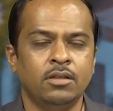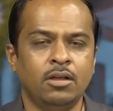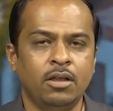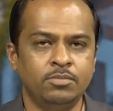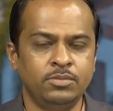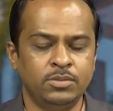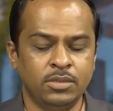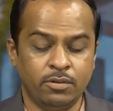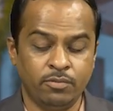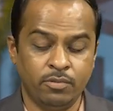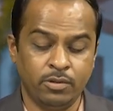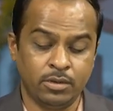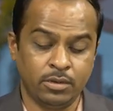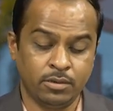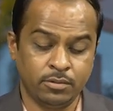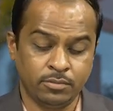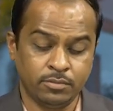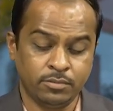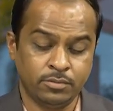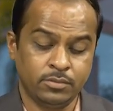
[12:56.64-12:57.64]

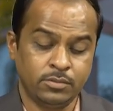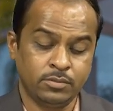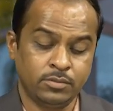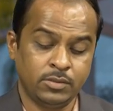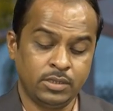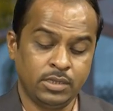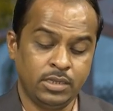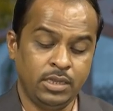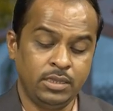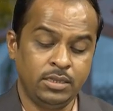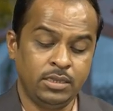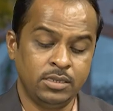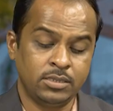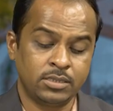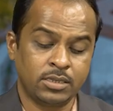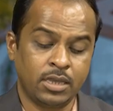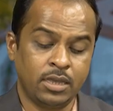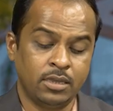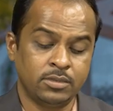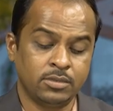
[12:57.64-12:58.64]
observer in
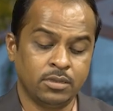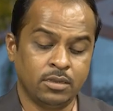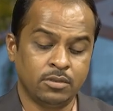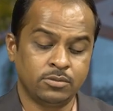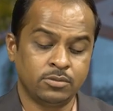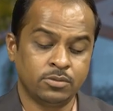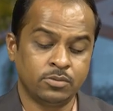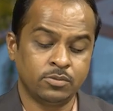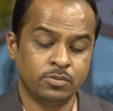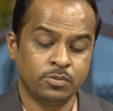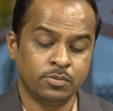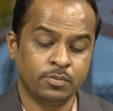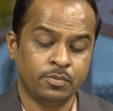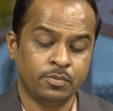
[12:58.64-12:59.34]
this case also.